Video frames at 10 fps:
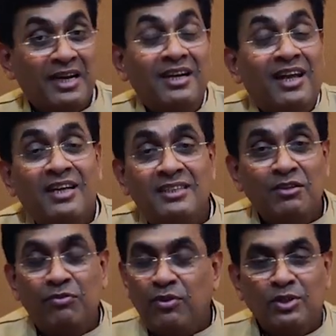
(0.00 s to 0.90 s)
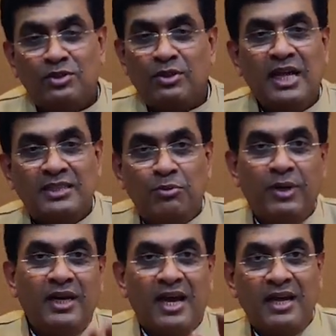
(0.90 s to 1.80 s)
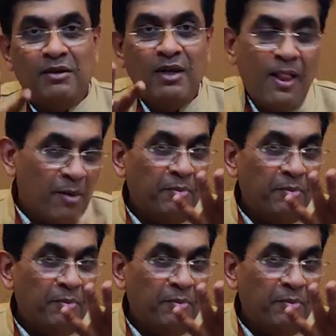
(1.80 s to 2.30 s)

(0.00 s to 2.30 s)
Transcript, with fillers: I indulge in food. So that's the way I